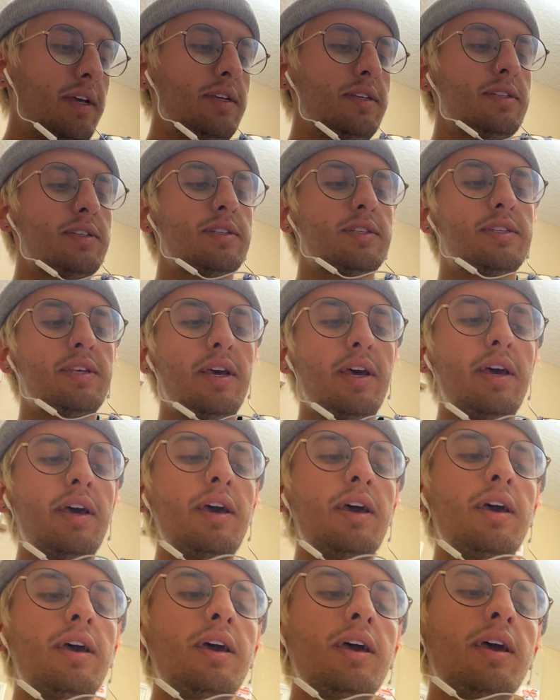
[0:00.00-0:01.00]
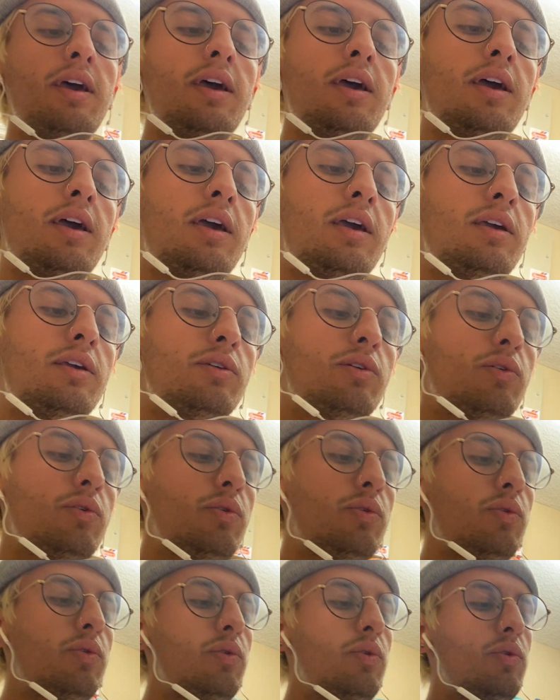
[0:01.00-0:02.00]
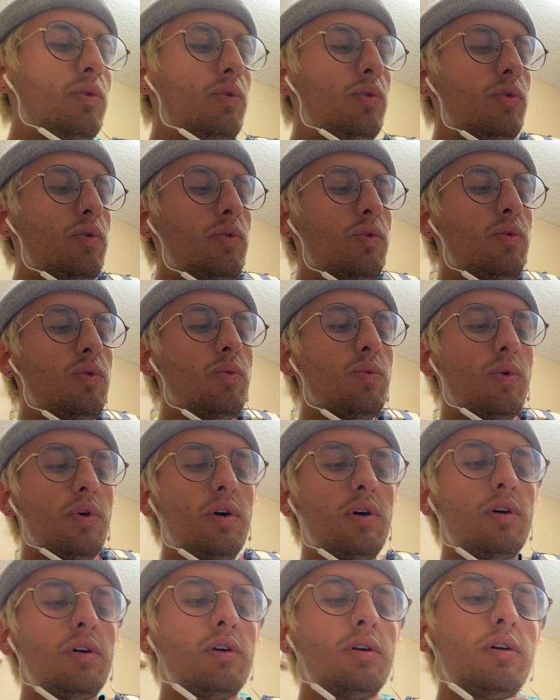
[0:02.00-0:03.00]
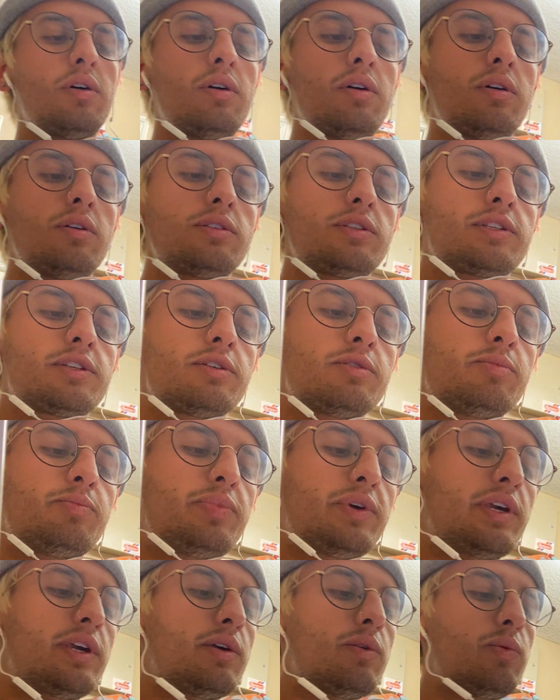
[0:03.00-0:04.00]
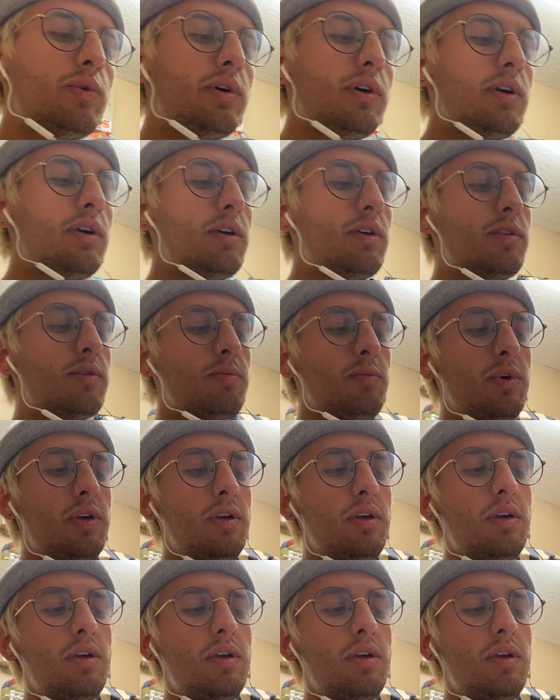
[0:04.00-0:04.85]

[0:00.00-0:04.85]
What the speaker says: Say you want to be with me.